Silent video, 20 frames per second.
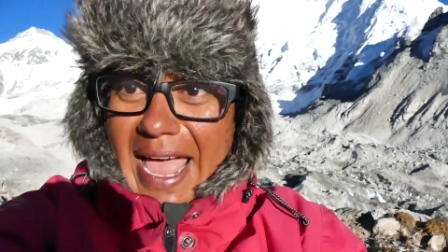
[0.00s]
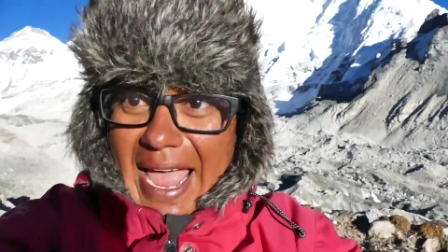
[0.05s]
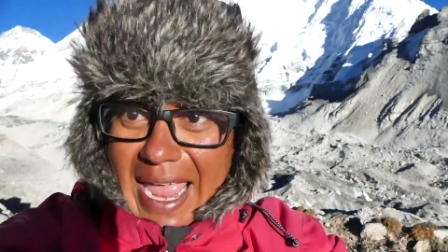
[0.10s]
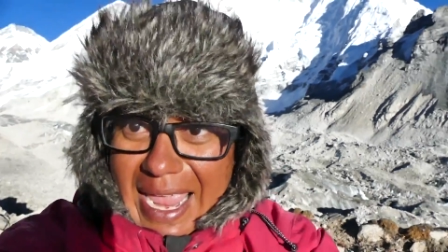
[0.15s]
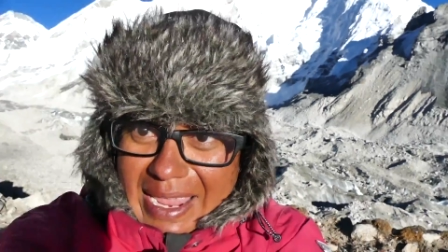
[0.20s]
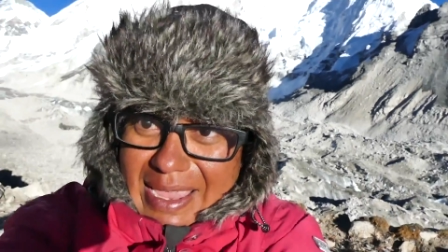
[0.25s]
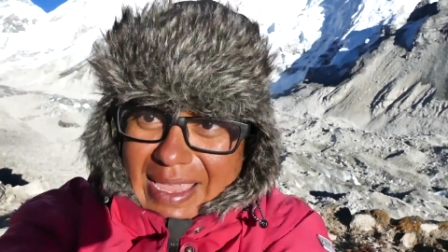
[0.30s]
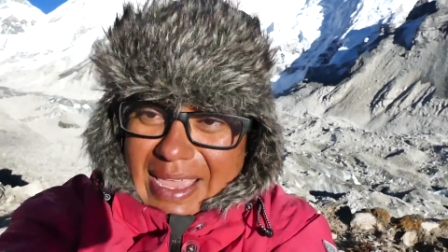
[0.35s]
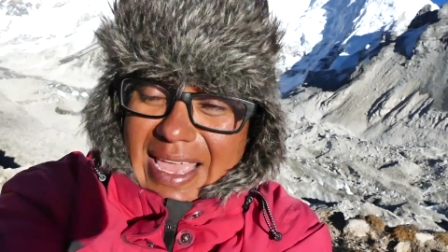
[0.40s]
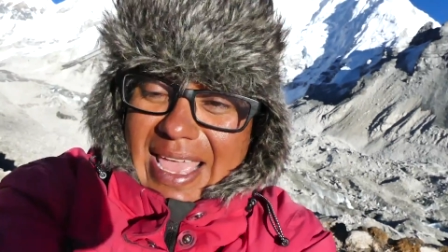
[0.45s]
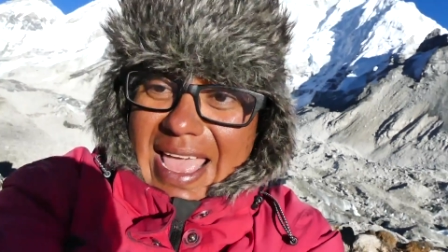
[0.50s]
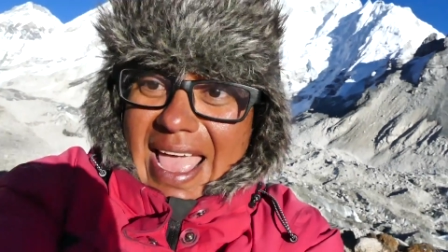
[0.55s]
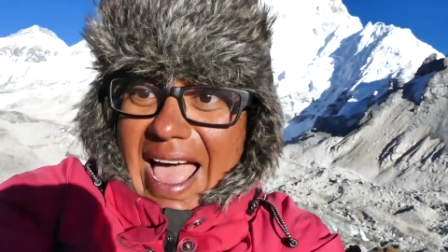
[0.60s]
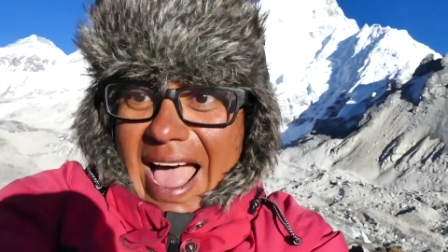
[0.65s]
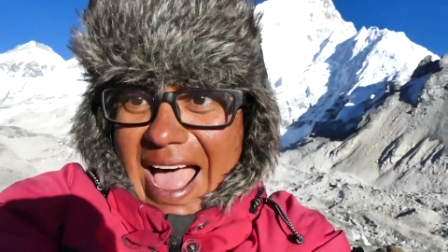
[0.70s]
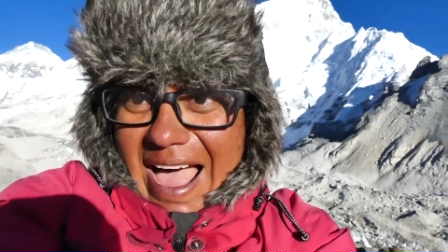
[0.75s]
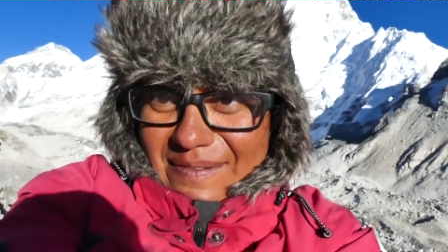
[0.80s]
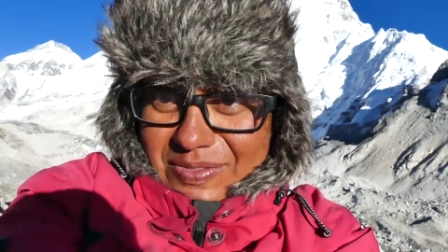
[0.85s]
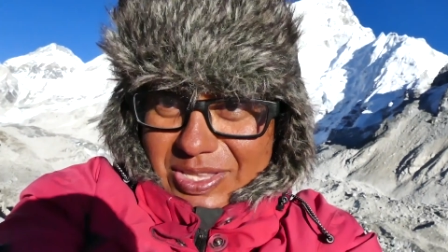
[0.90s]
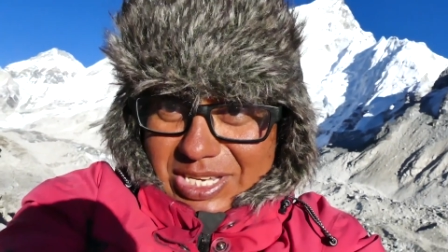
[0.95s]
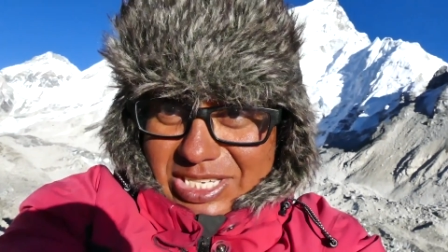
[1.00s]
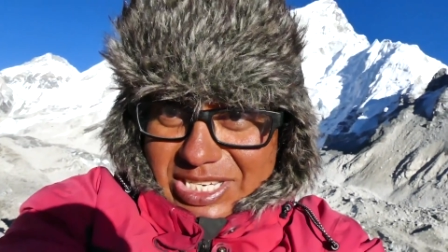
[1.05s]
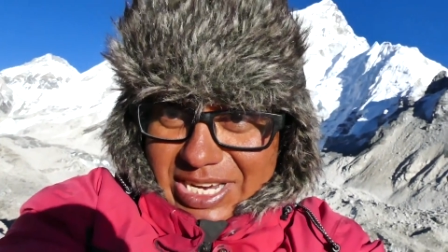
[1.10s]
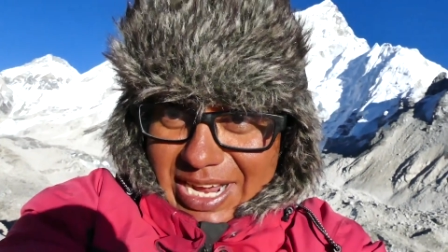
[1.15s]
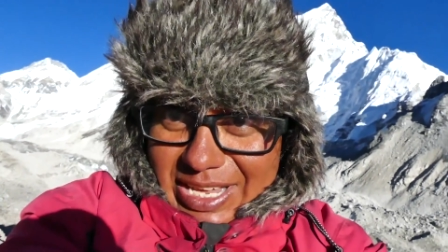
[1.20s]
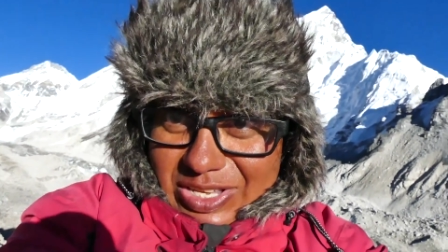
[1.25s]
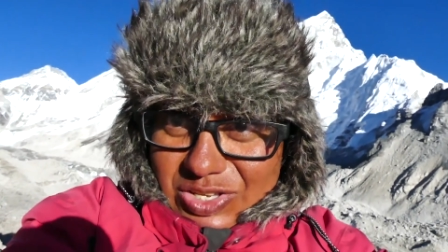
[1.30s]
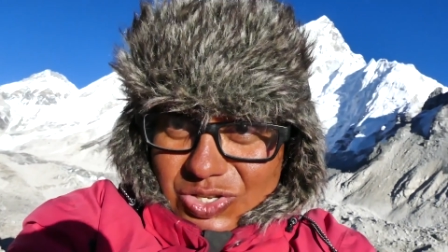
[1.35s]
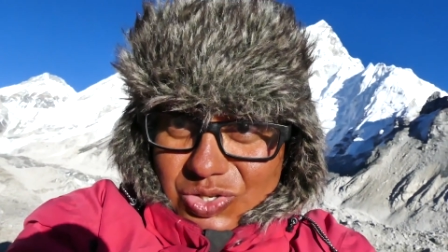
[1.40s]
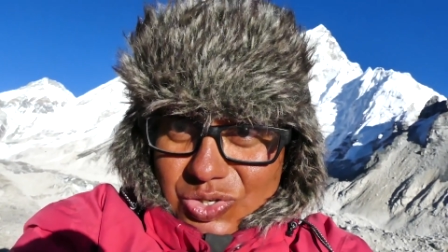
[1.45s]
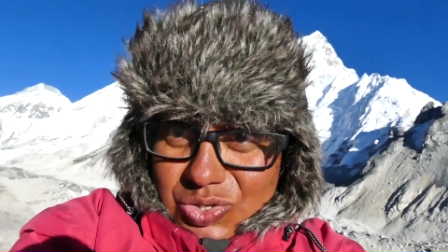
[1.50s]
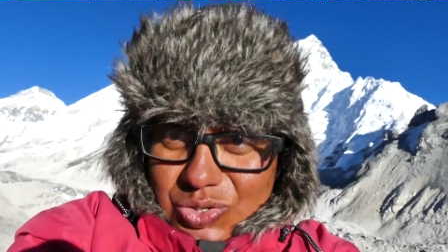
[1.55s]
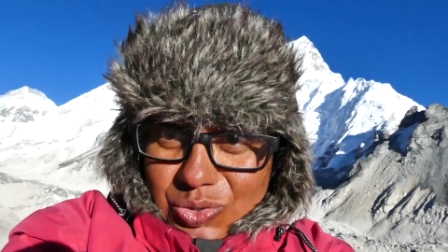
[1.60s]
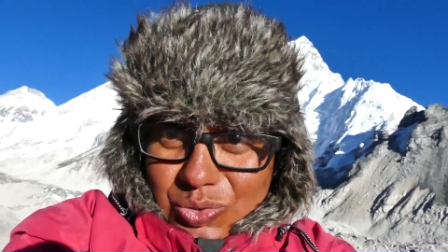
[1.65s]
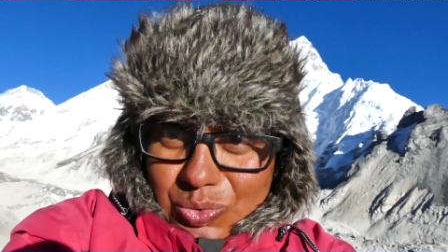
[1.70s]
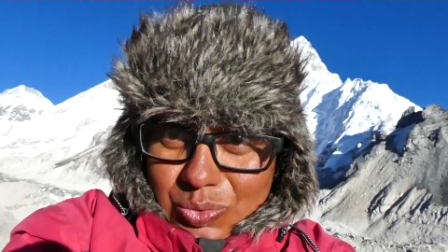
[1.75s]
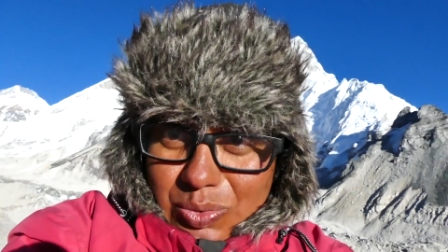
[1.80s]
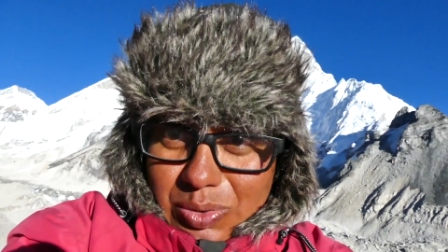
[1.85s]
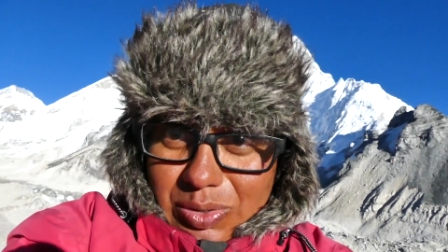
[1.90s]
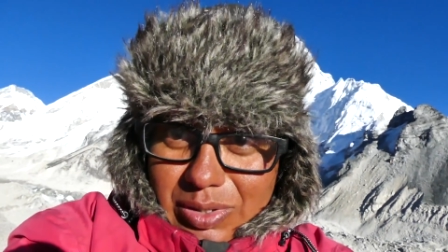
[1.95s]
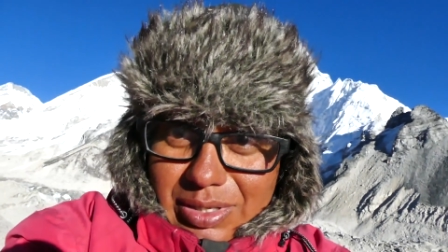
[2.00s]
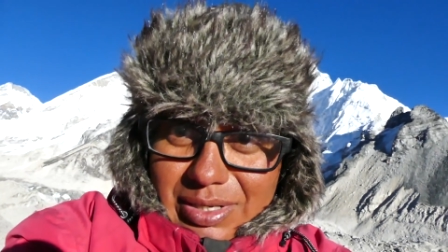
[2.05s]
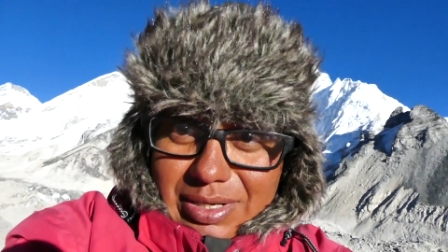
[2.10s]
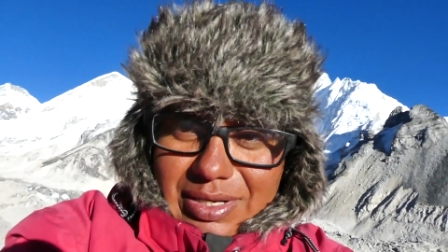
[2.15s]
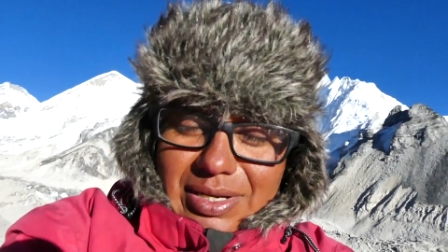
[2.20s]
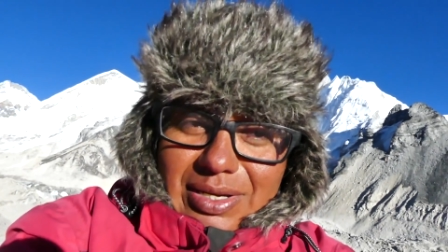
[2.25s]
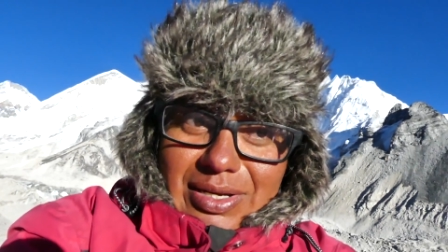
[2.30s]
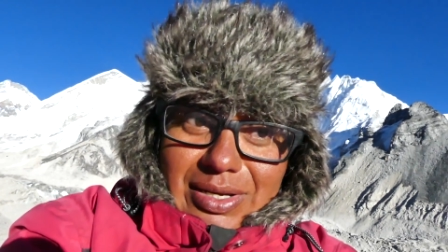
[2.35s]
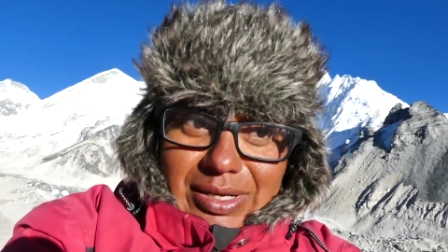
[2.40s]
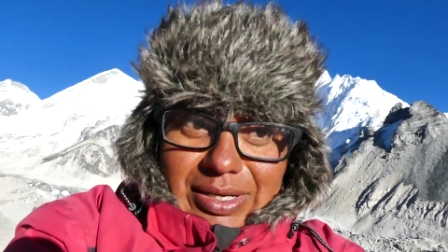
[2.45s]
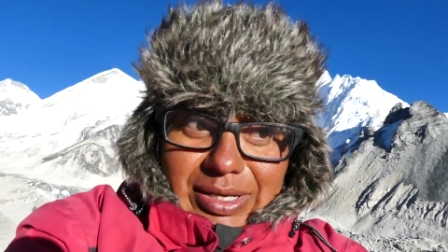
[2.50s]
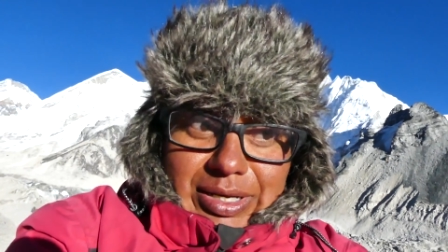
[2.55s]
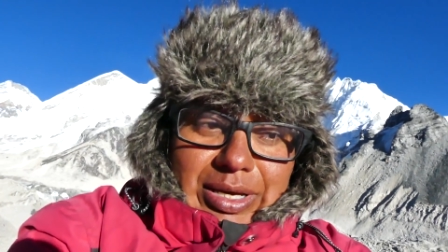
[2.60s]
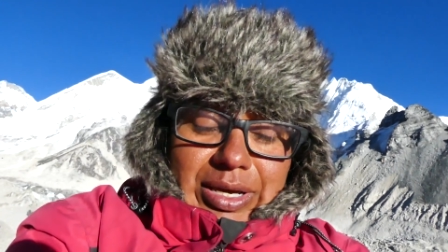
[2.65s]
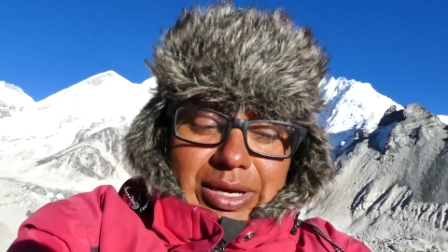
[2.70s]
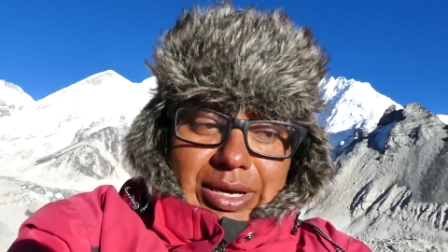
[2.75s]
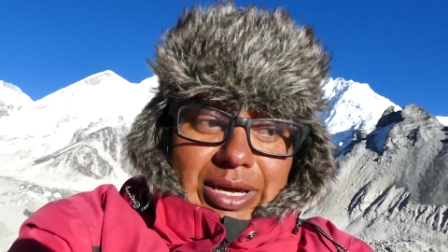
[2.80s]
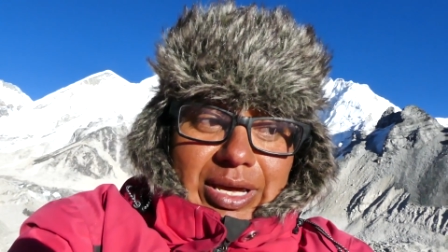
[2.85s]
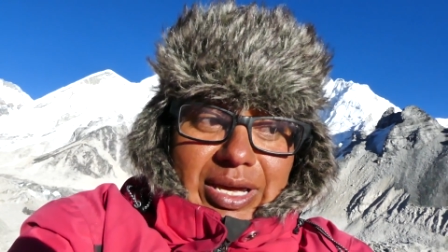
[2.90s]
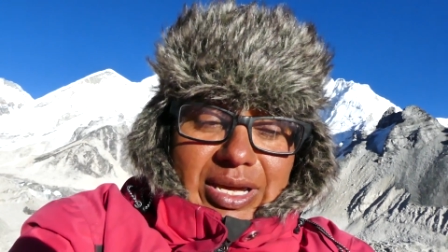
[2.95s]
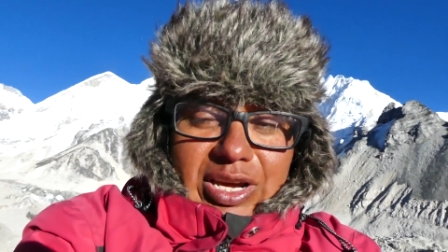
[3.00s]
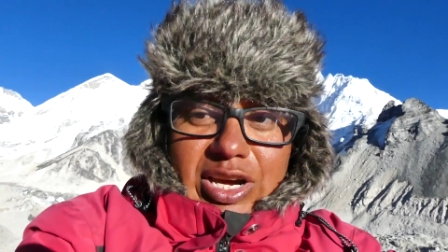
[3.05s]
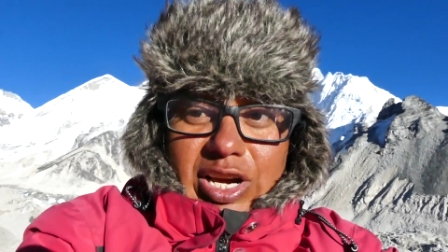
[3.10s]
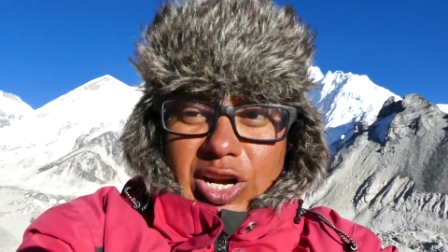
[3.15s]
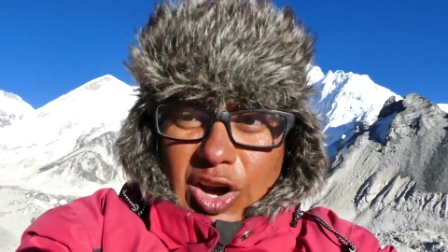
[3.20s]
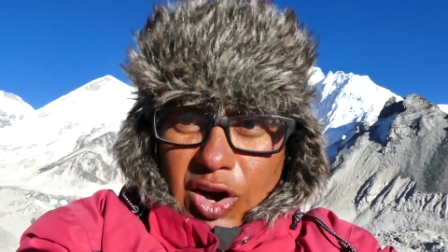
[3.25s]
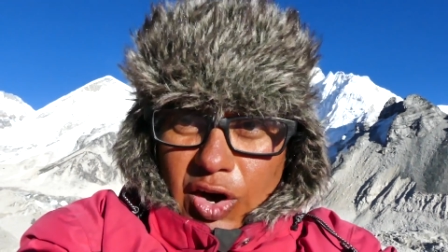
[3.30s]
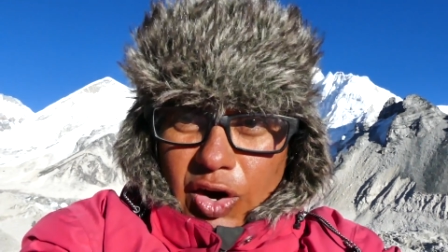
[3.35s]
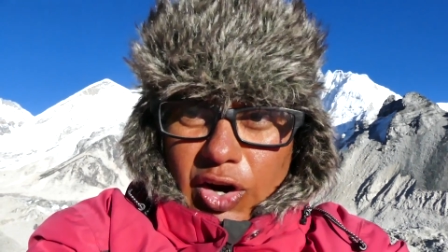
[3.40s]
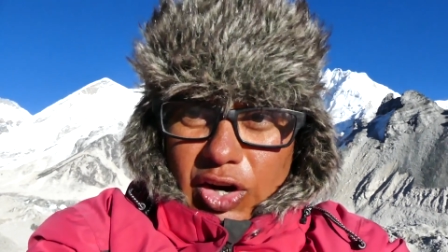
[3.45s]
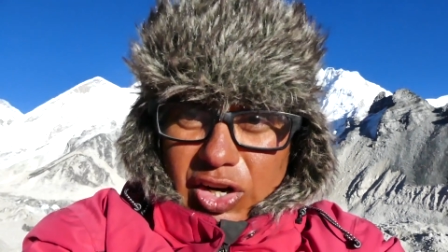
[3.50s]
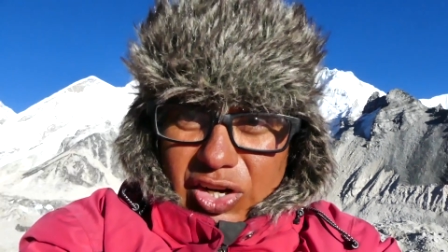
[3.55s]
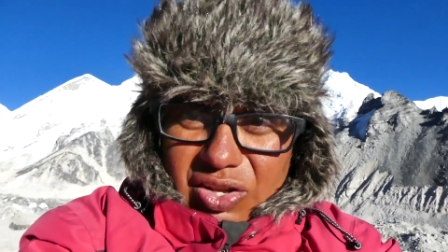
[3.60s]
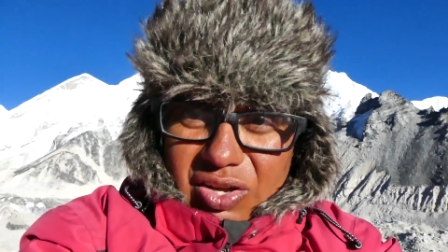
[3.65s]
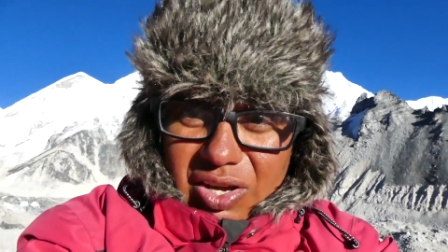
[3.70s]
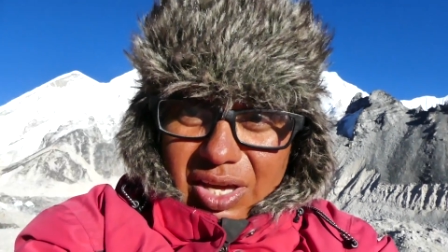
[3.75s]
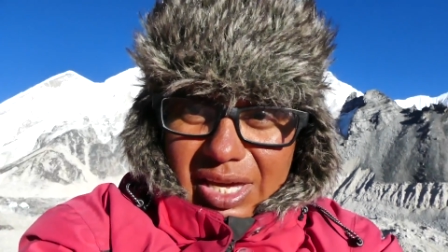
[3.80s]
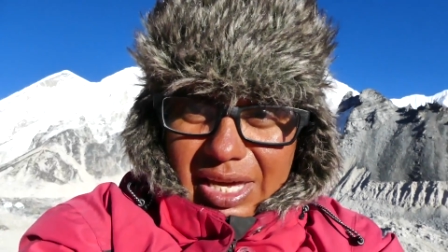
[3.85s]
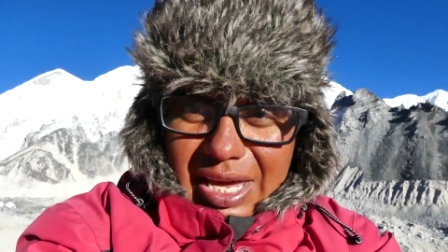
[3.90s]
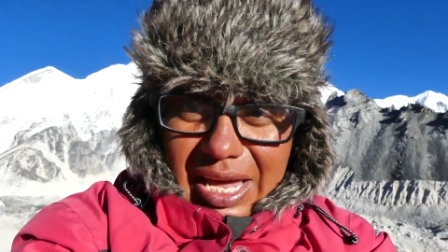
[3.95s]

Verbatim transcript: I have the chance to get hurt.